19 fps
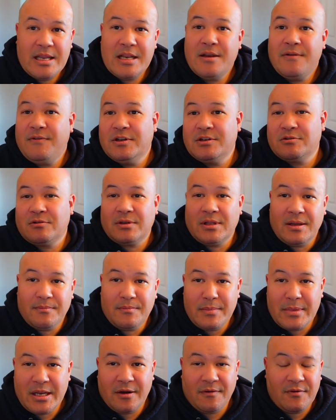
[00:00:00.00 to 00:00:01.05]
individual
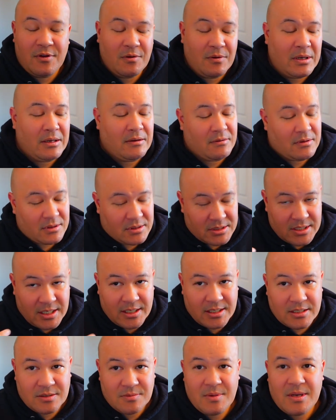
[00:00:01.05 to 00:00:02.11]
I'm interviewing,
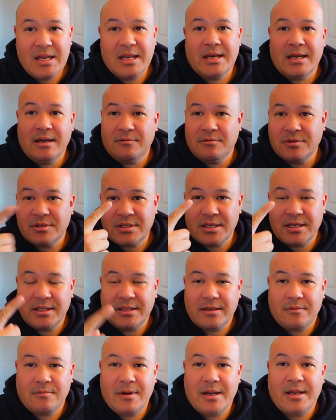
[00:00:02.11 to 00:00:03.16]
send it to me and I will send
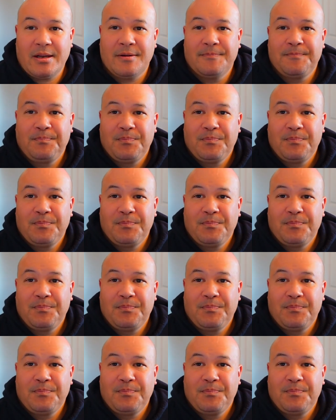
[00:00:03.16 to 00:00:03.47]
it their way.